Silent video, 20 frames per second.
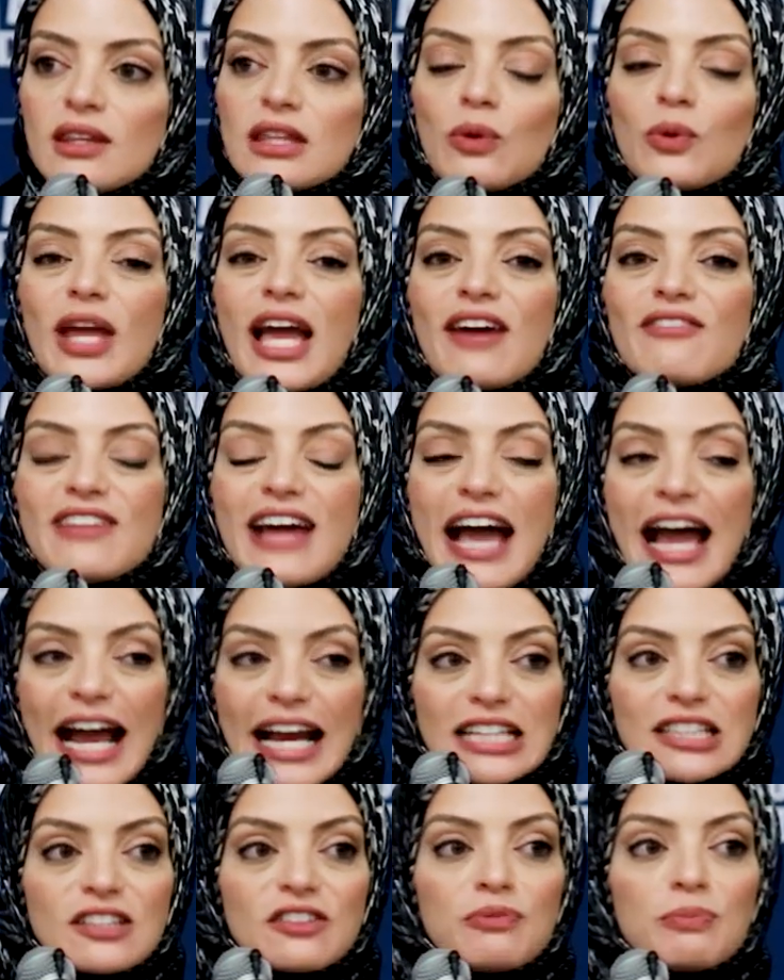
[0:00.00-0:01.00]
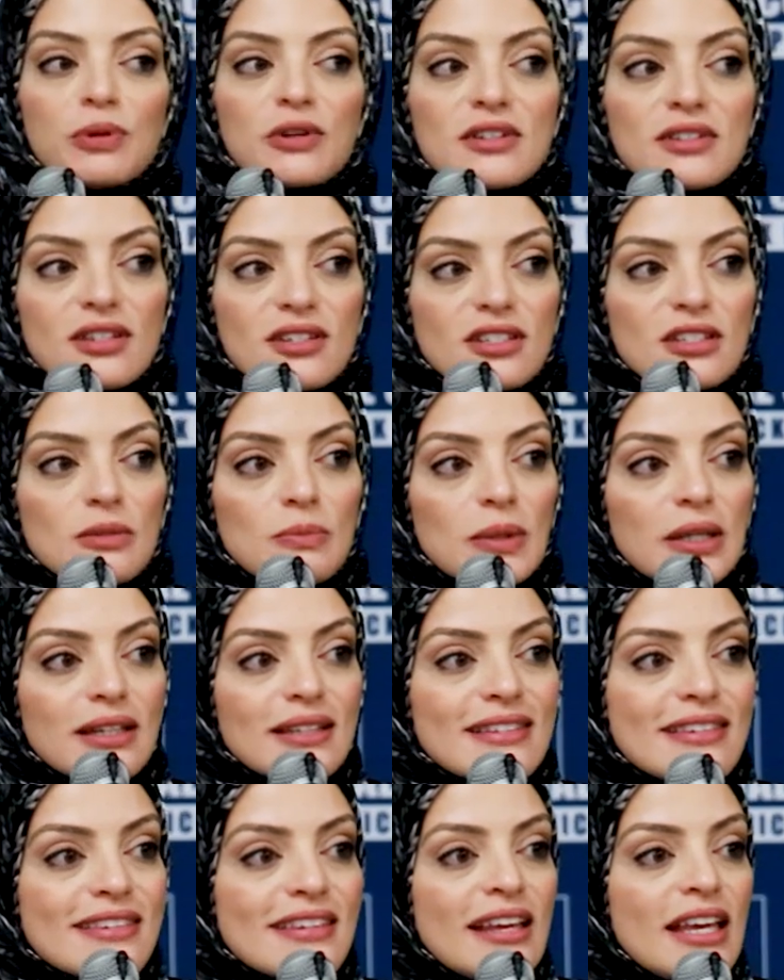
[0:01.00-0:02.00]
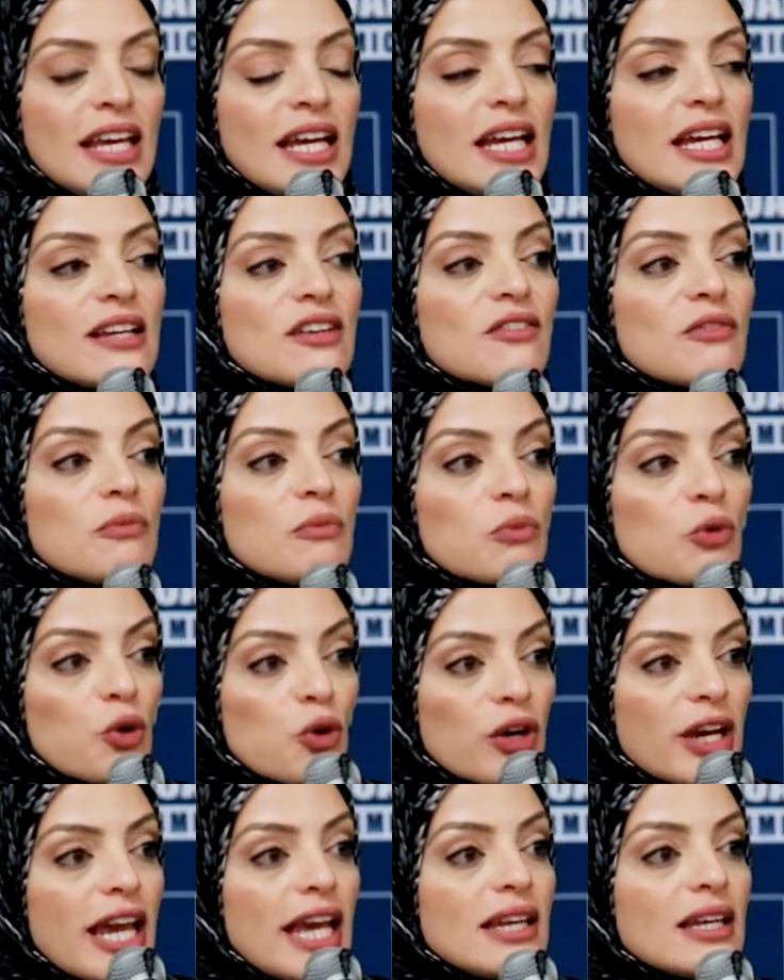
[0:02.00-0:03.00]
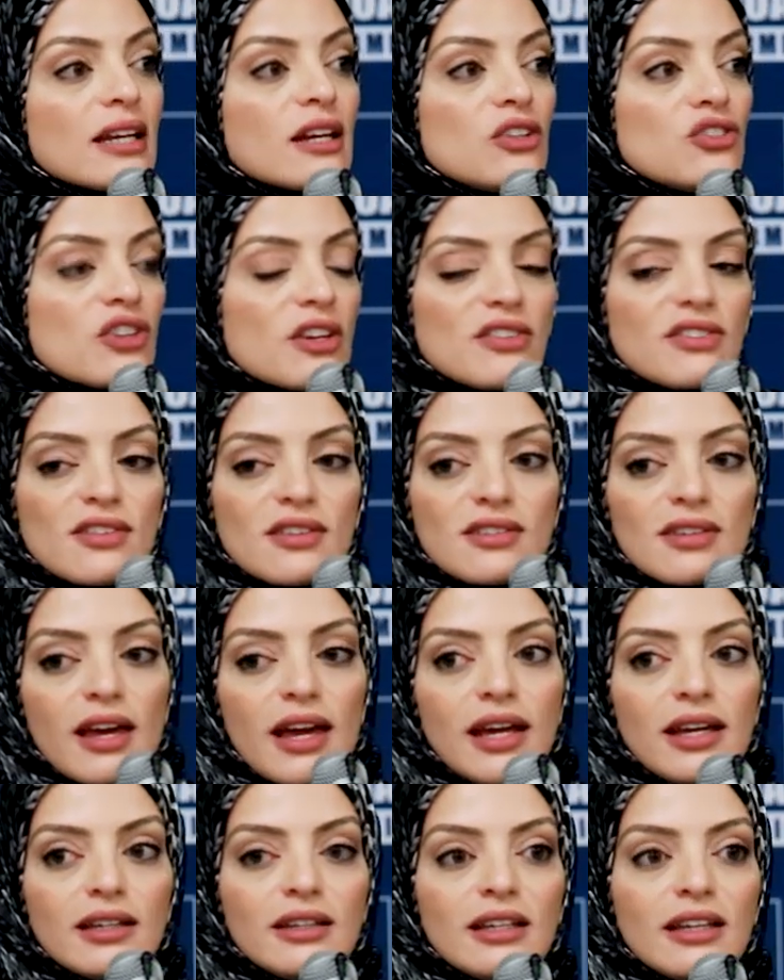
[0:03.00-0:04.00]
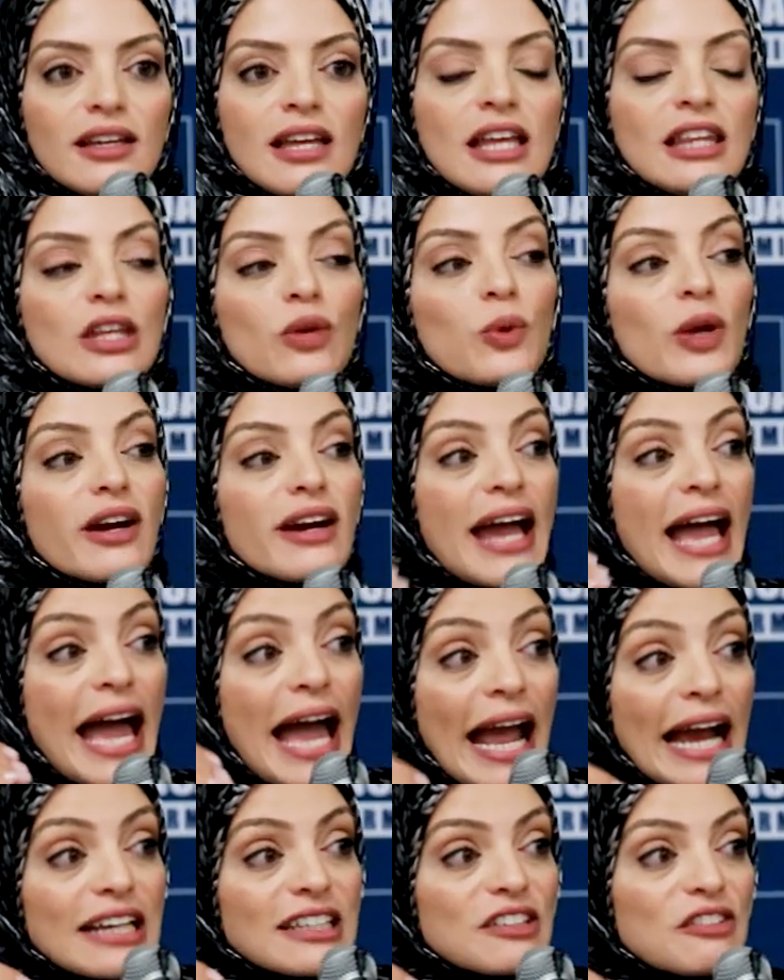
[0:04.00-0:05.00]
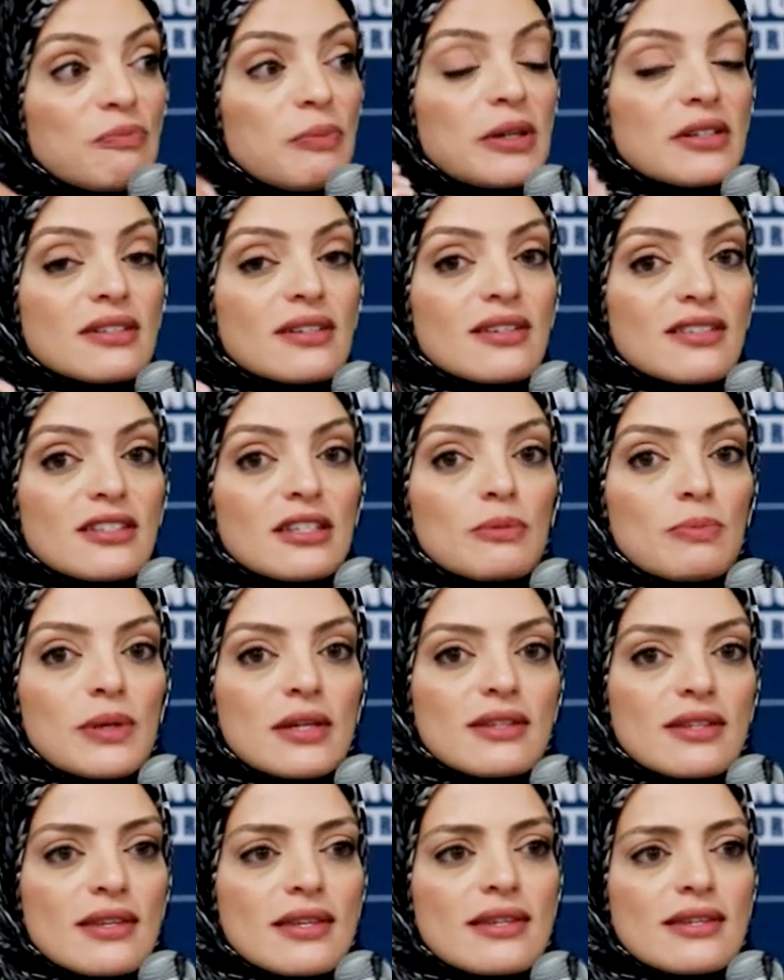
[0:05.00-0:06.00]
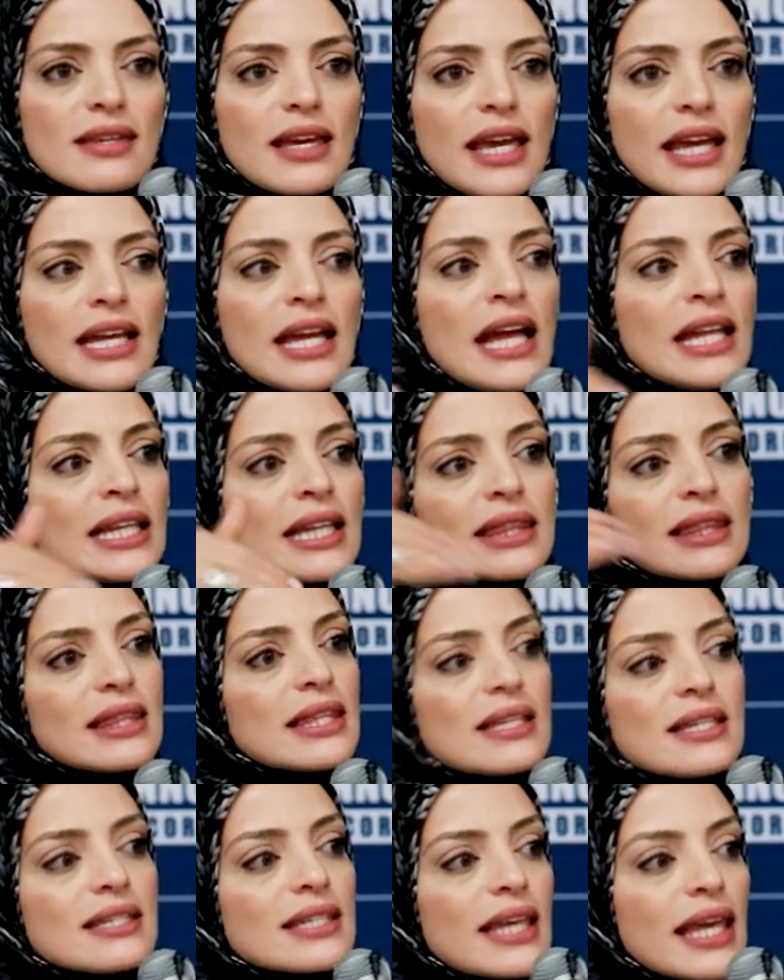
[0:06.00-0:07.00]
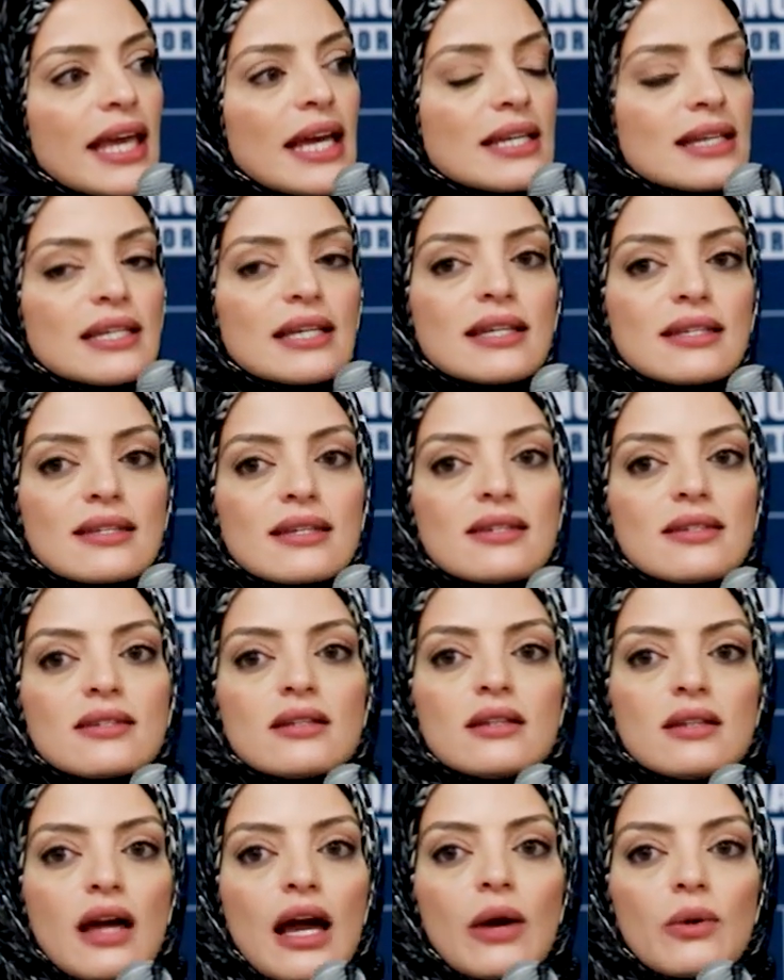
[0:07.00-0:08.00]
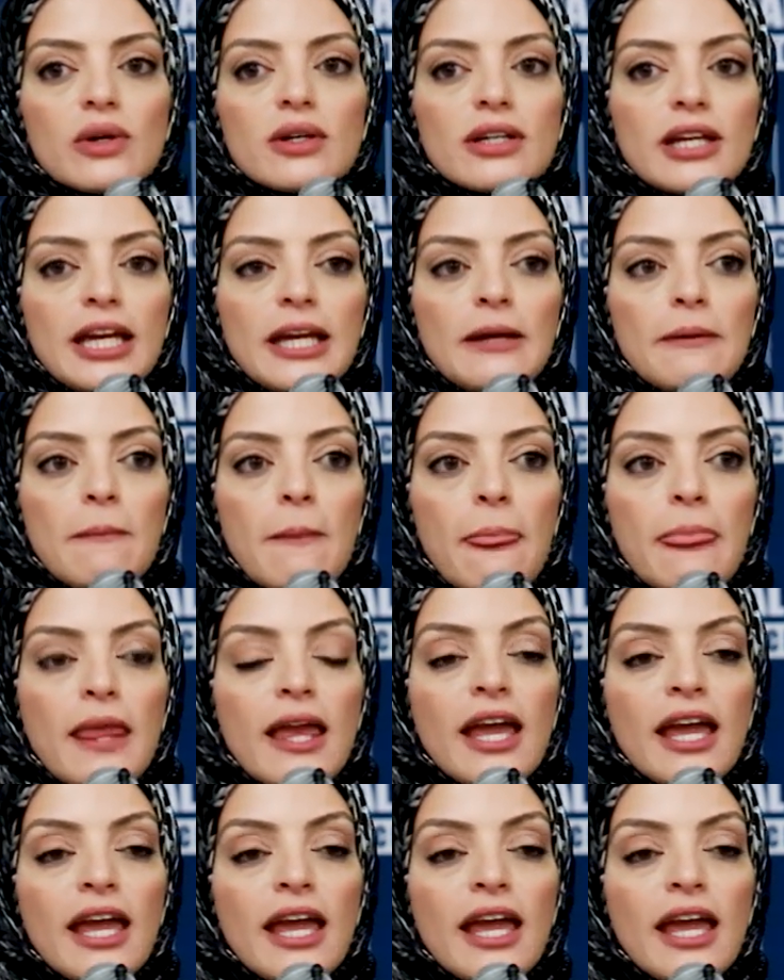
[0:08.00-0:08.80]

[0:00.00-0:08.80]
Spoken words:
that we have active participants in creating a just society, that we are active participants in saying that this can't exist in our name.